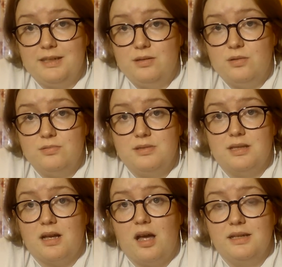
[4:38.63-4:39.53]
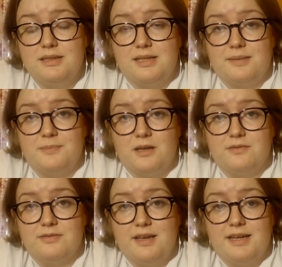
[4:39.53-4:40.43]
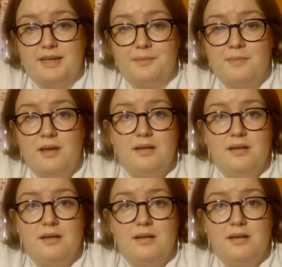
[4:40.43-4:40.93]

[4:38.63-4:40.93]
knows the concept of lying,